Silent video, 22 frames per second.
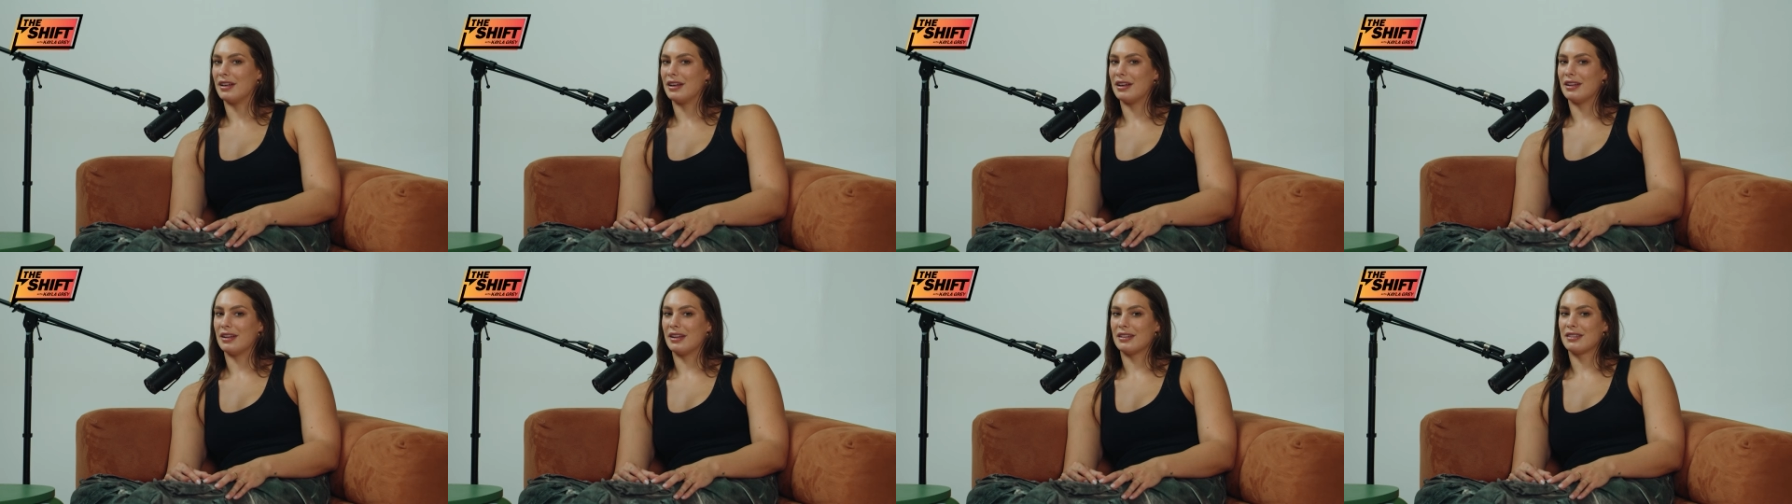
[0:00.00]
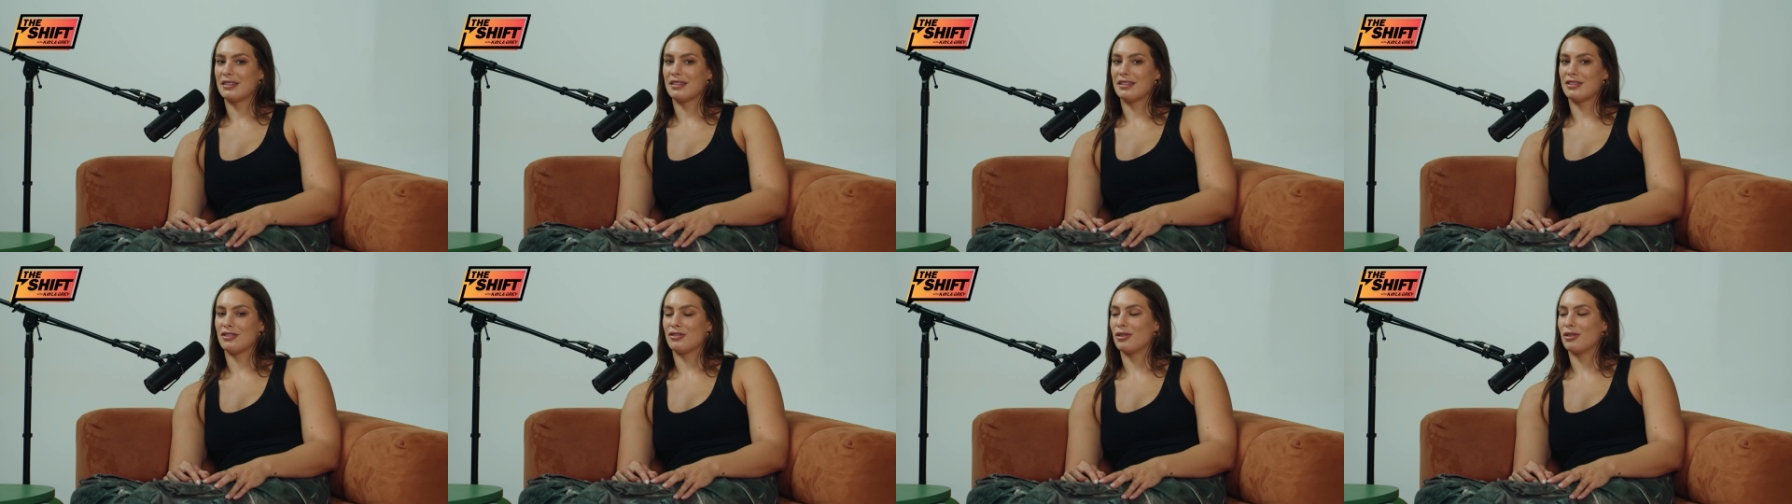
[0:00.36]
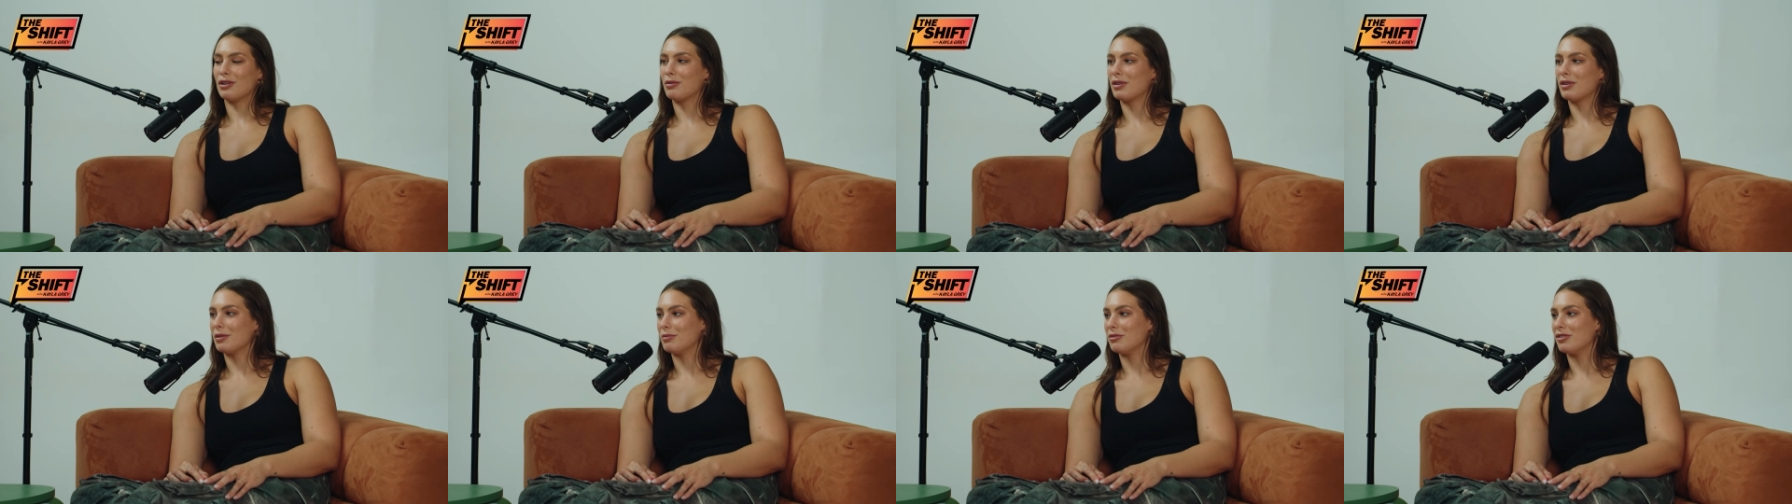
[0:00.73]
I like to enjoy
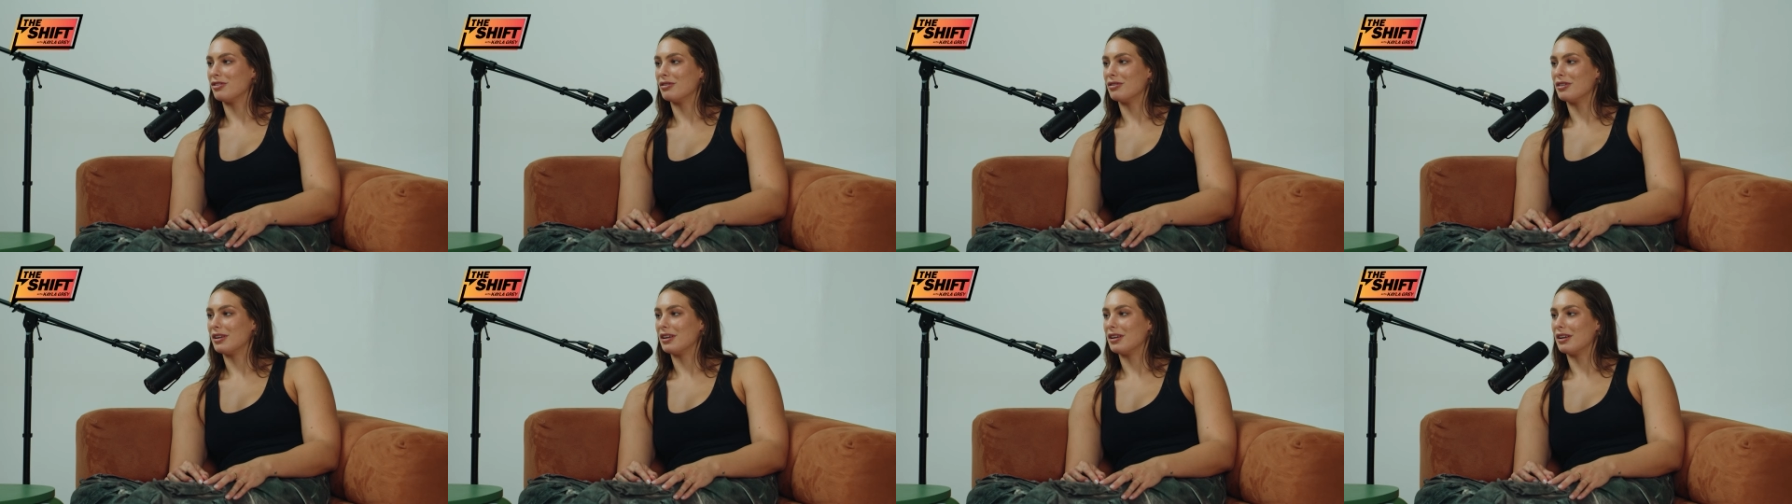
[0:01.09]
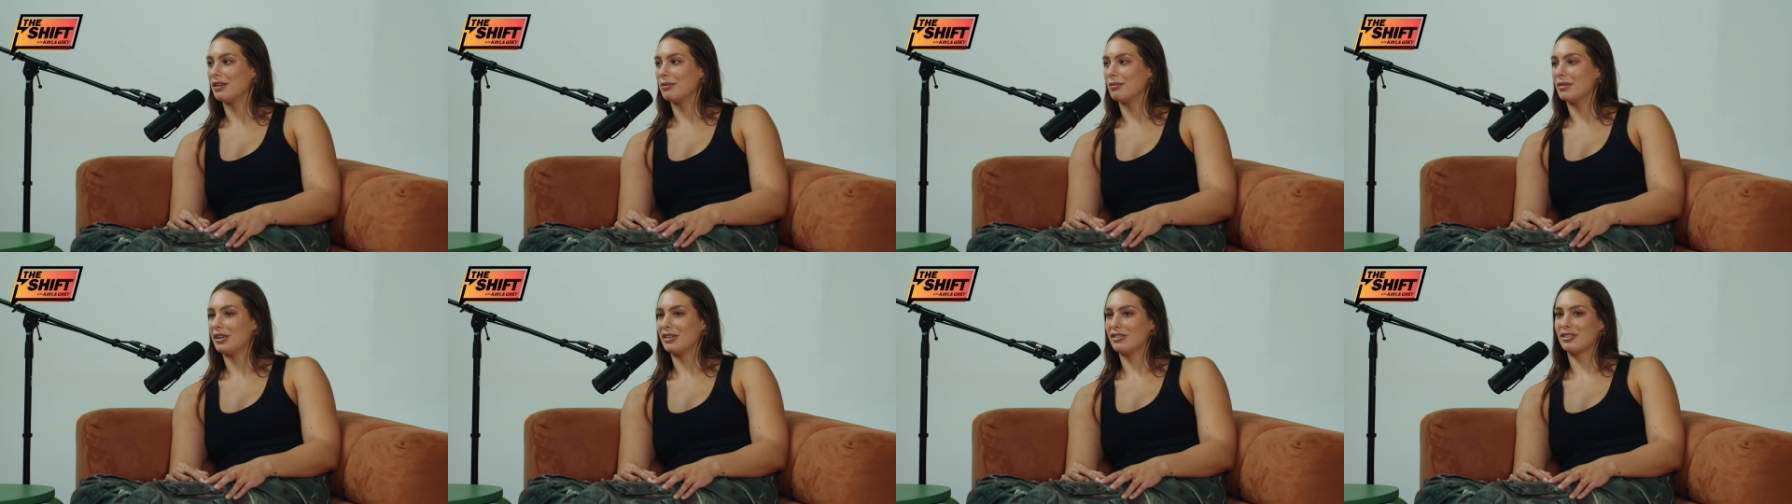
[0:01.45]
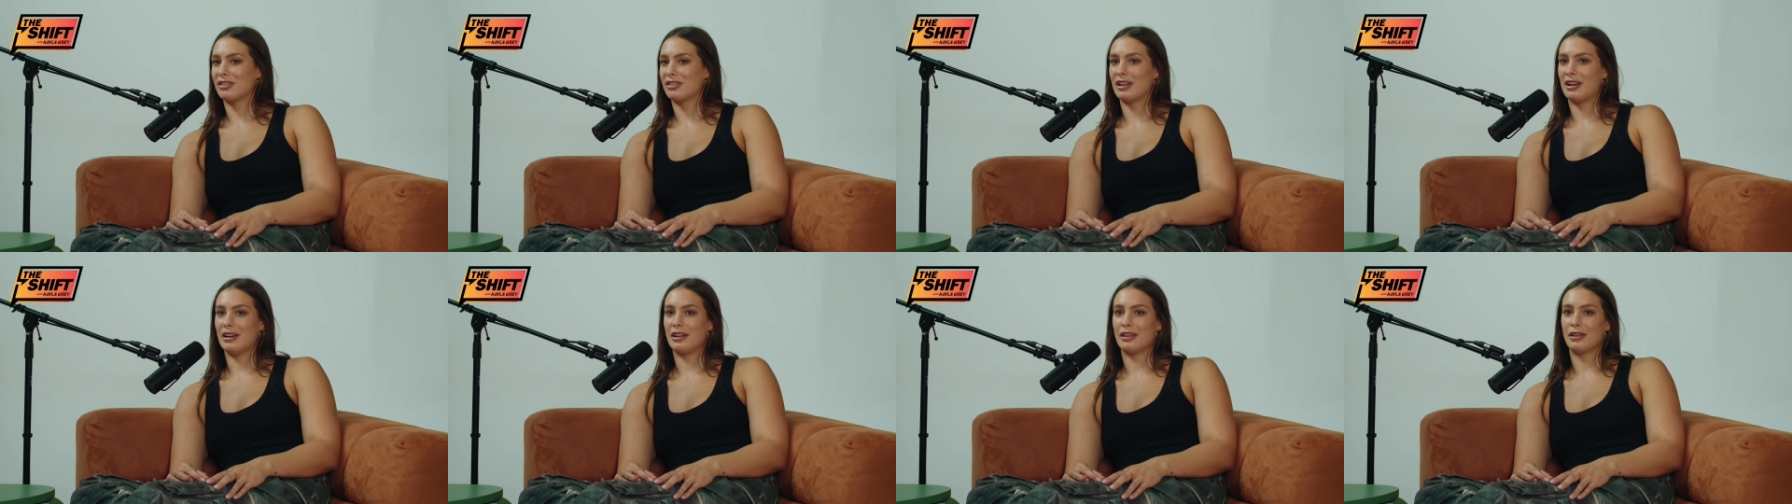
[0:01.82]
what I'm doing, make sure that